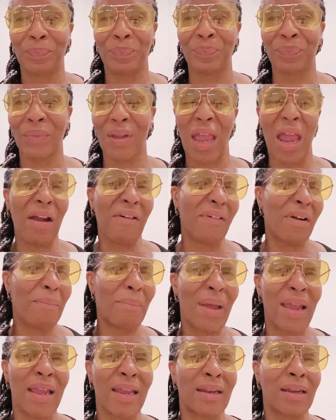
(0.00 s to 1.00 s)
error
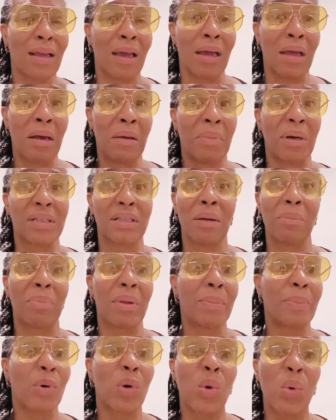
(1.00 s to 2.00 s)
made by some
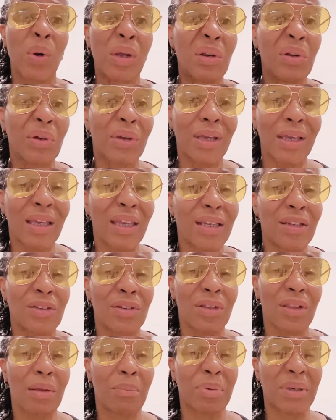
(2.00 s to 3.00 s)
people who were looking into
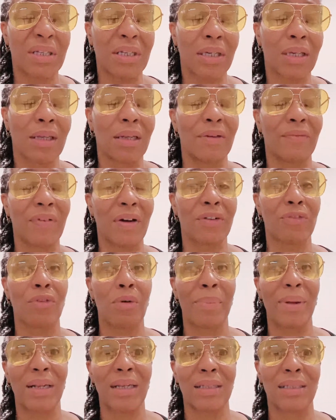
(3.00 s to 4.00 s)
the particular
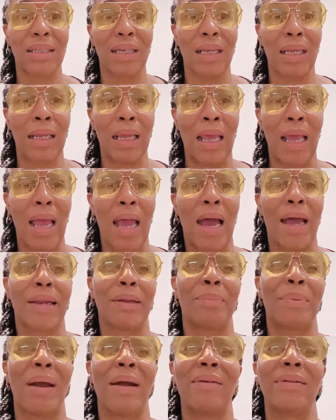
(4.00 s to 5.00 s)
vulnerability, and
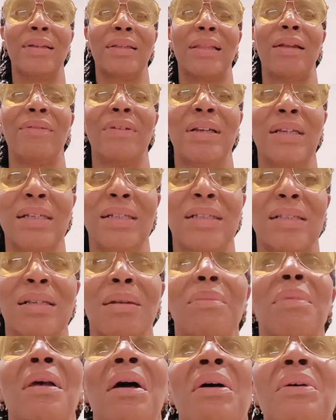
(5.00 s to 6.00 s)
apparently they released
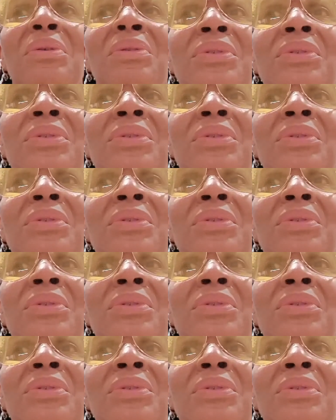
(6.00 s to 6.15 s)
some code